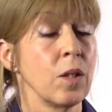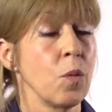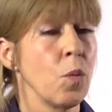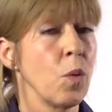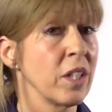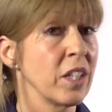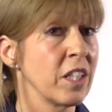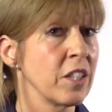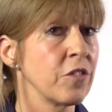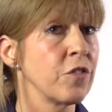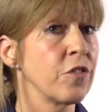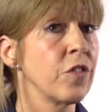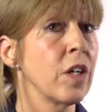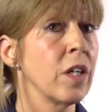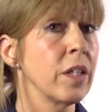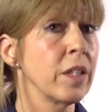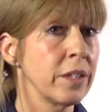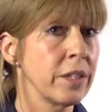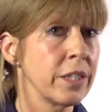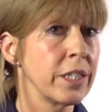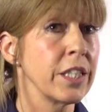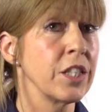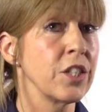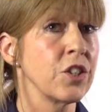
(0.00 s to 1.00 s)
One
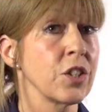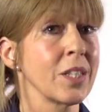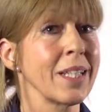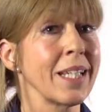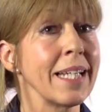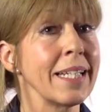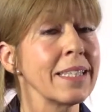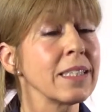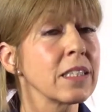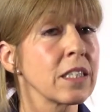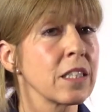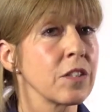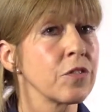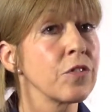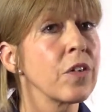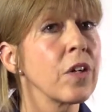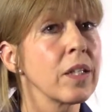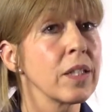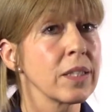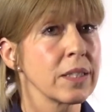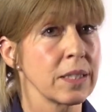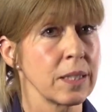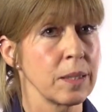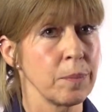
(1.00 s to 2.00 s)
advantage against the
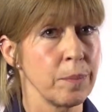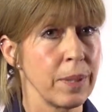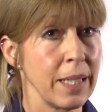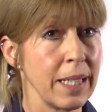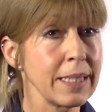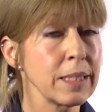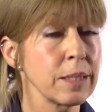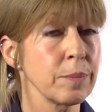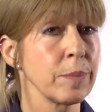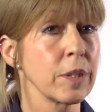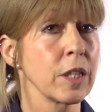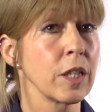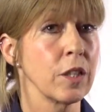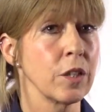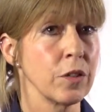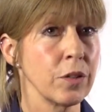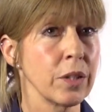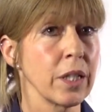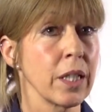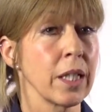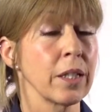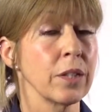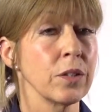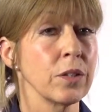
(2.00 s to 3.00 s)
fasting plasma
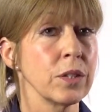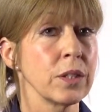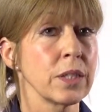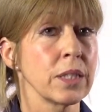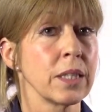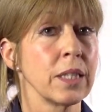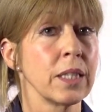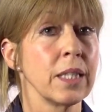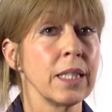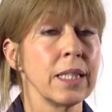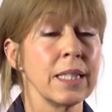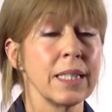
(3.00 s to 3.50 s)
glucose